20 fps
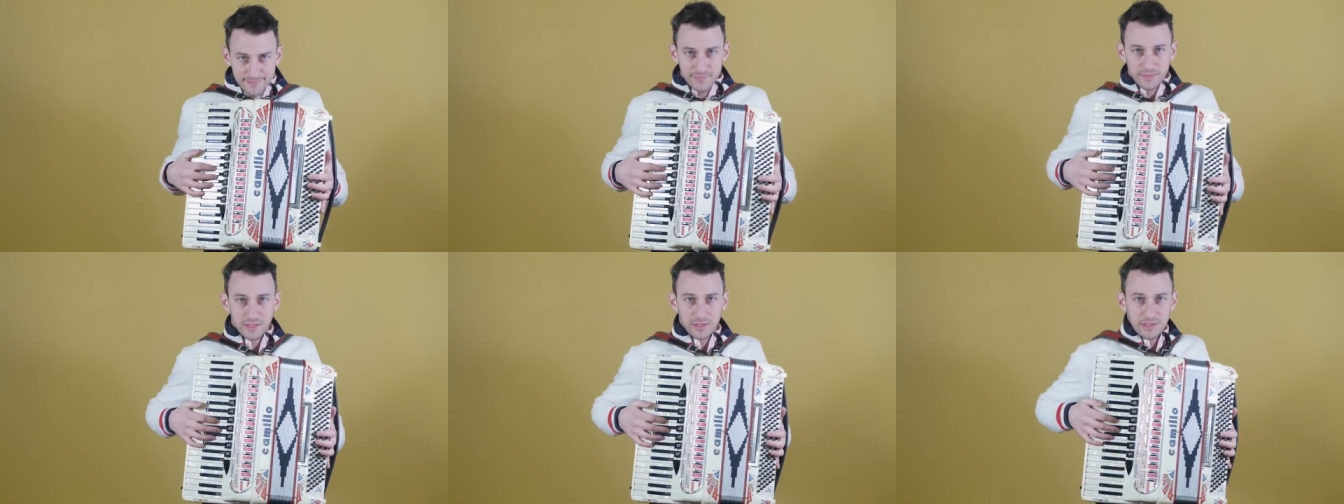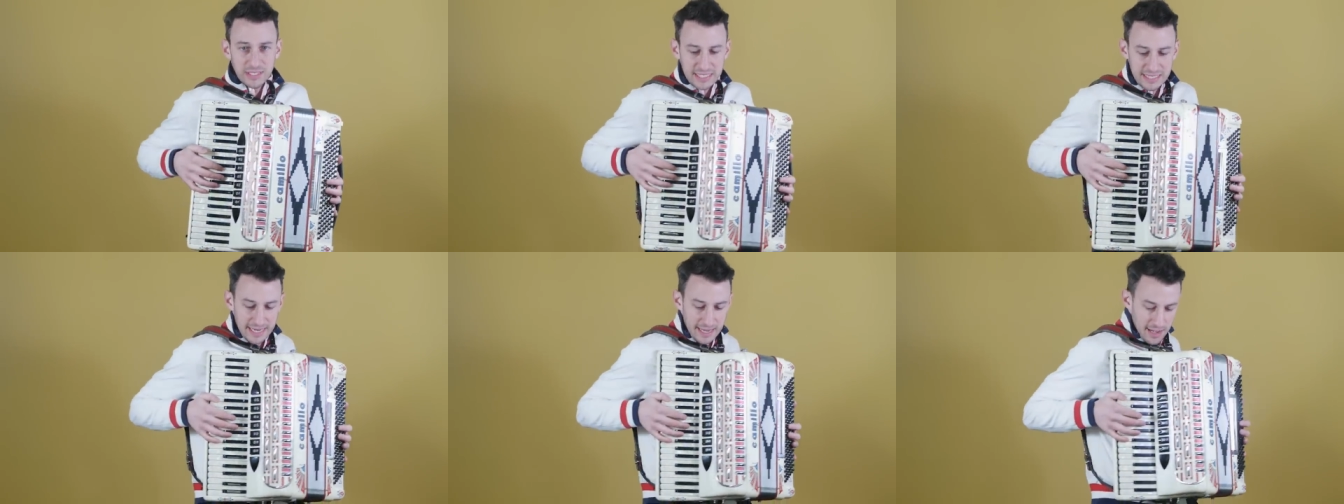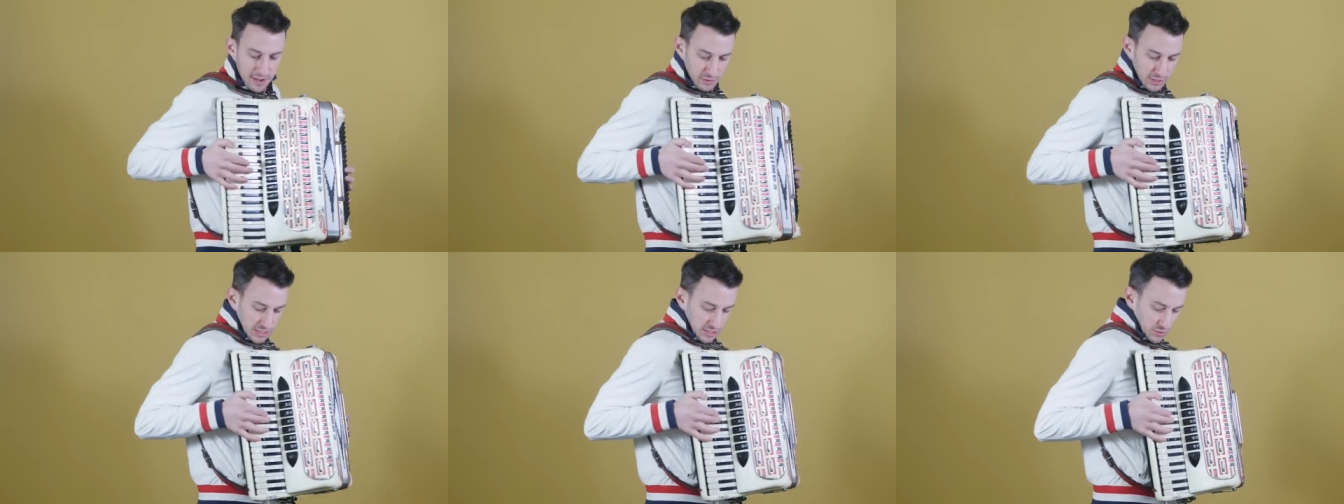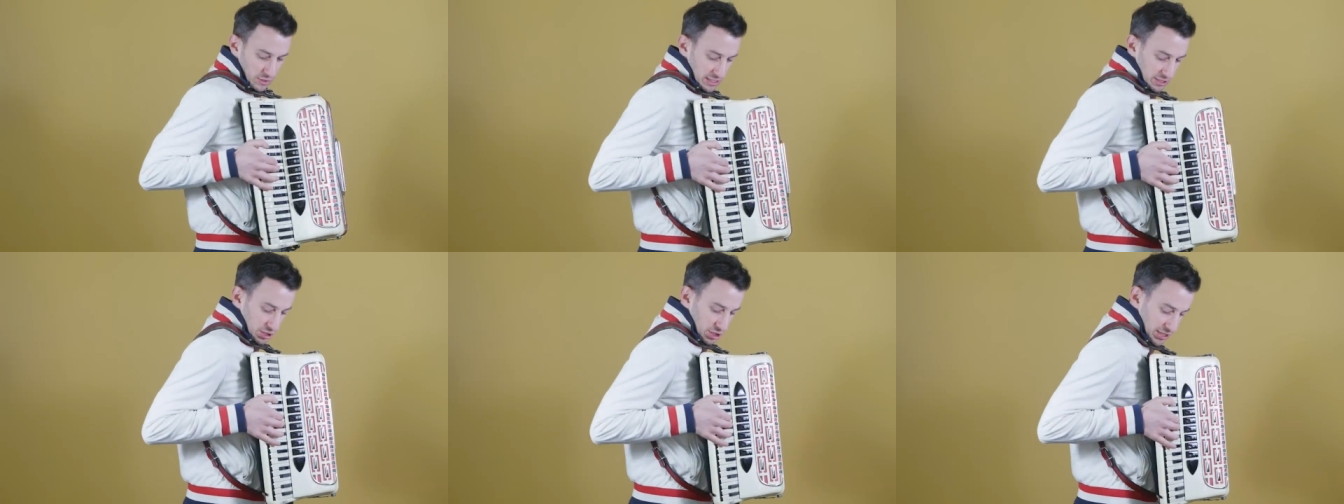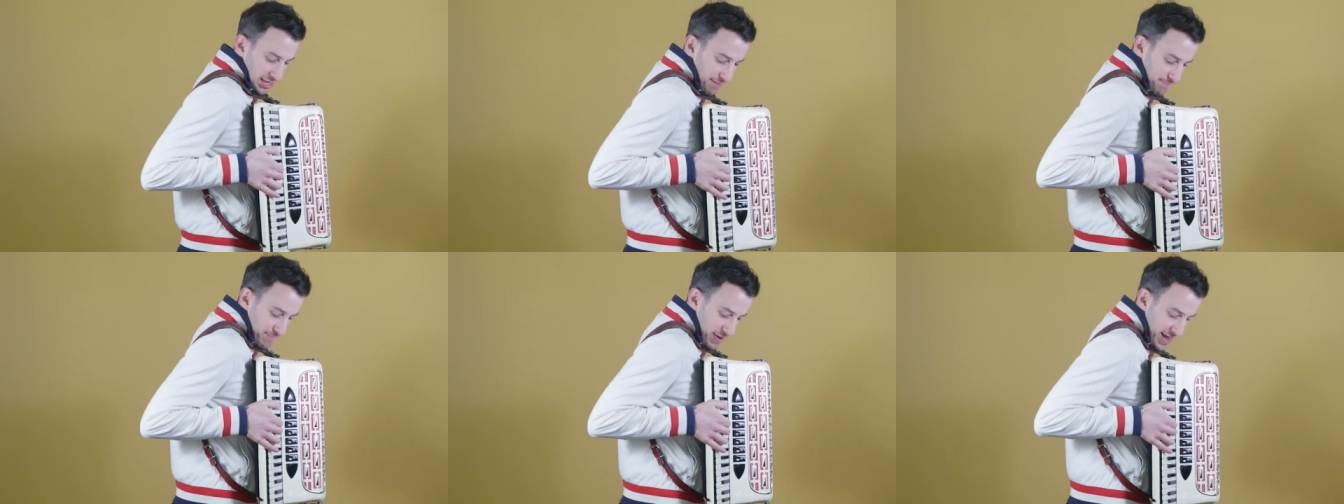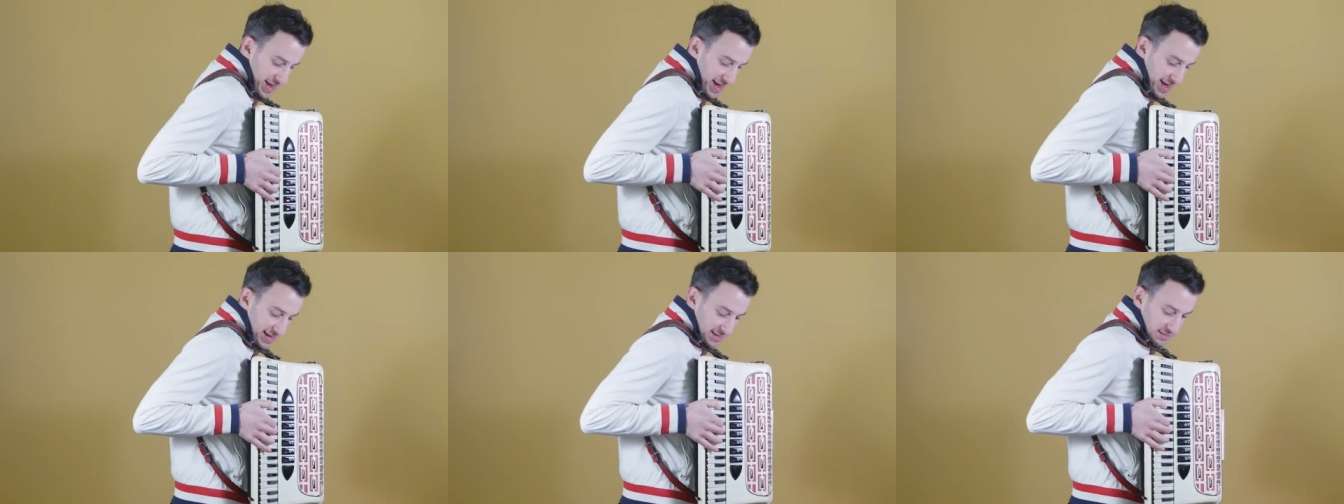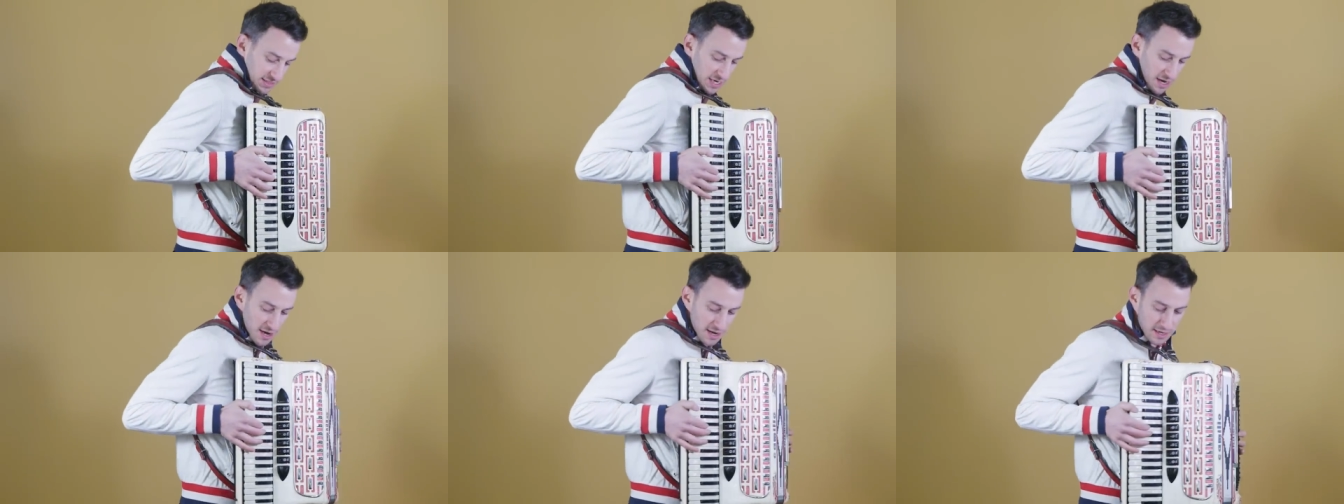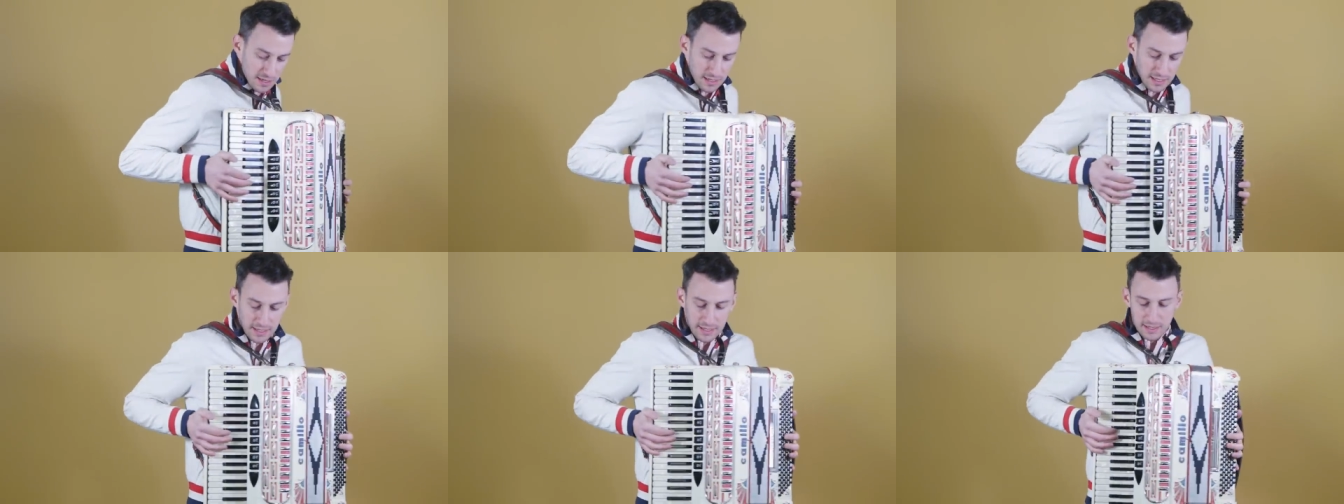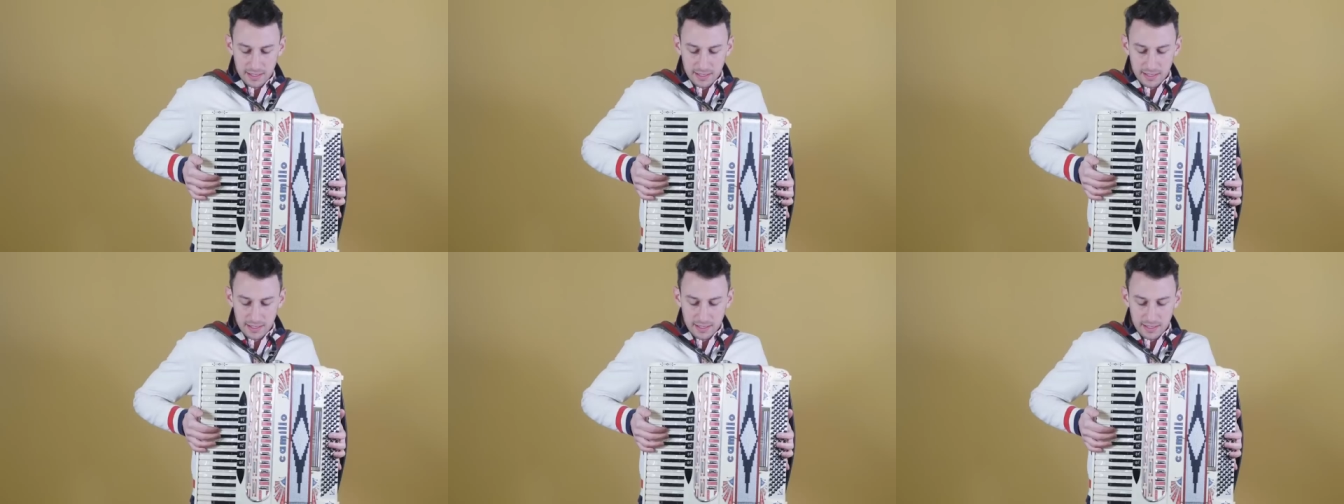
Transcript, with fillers: you see how scrunched up my hands are?